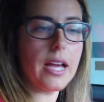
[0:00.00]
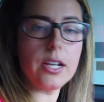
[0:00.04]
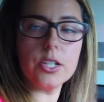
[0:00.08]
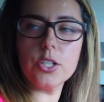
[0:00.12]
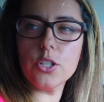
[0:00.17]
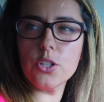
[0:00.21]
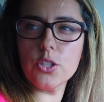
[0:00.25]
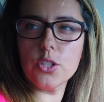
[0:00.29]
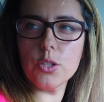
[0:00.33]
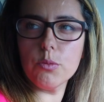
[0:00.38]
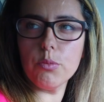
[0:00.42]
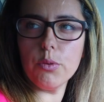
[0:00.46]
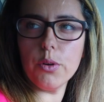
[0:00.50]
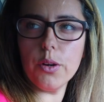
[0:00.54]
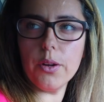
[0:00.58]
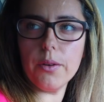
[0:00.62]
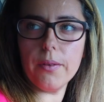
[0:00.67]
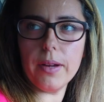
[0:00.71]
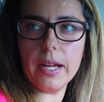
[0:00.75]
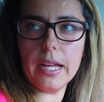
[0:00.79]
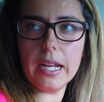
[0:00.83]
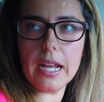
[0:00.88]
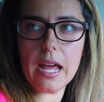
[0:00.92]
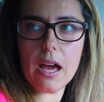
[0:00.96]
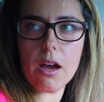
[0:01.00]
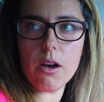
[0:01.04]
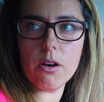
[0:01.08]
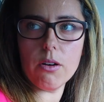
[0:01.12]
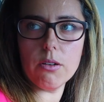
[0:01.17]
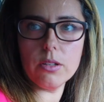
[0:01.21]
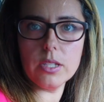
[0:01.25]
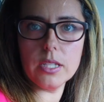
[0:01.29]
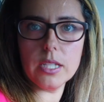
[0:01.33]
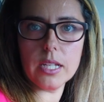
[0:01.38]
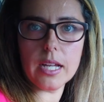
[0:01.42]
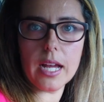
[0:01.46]
extra support right
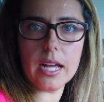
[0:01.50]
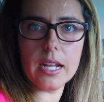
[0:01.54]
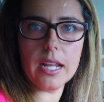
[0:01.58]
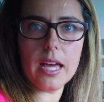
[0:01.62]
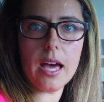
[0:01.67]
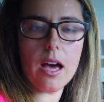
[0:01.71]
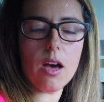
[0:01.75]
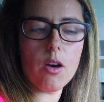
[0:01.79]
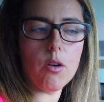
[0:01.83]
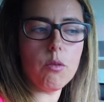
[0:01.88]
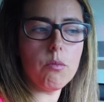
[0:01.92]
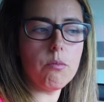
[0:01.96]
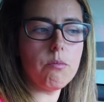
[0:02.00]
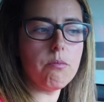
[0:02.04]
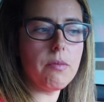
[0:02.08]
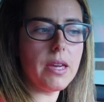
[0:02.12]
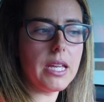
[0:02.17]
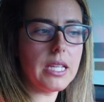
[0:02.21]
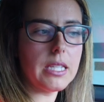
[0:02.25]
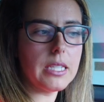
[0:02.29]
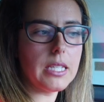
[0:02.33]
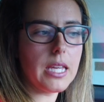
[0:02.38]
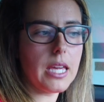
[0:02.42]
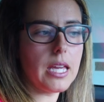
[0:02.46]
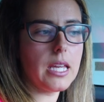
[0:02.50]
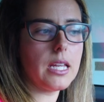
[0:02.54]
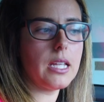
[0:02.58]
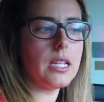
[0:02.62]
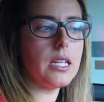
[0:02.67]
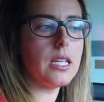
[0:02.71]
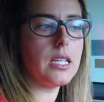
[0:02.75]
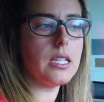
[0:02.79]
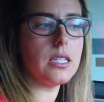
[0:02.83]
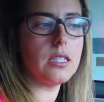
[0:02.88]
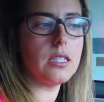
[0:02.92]
now to kind of help maintain